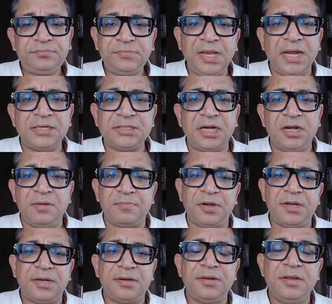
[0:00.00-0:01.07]
at certain
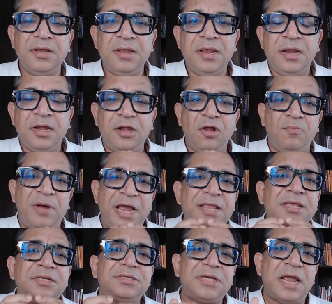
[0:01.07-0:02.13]
point. Now, by
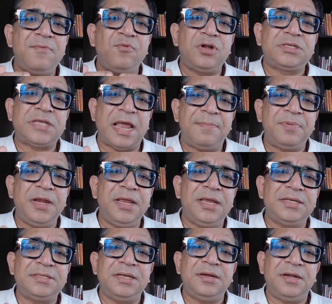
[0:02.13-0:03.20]
this time, what's happening
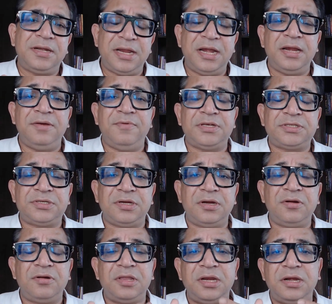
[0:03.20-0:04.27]
is the retail
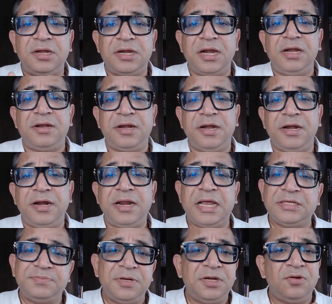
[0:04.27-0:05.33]
investor or the retail trader
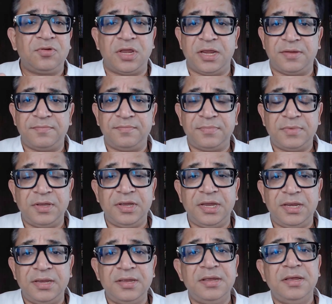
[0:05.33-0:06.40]
has been looking,
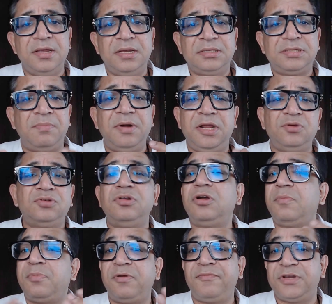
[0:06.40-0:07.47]
okay? Somebody who's not
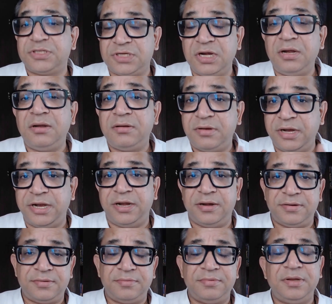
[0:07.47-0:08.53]
a professional
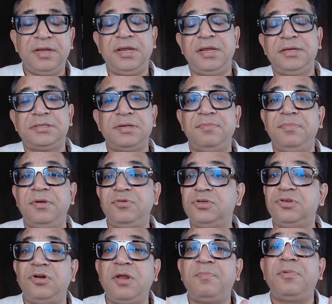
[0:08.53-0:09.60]
trader, okay?
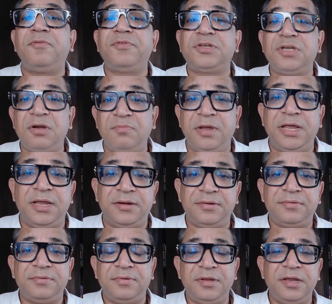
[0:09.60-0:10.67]
Who's not a professional buyer,
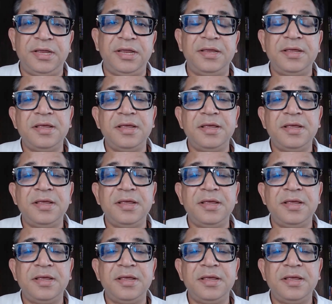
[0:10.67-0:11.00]
okay?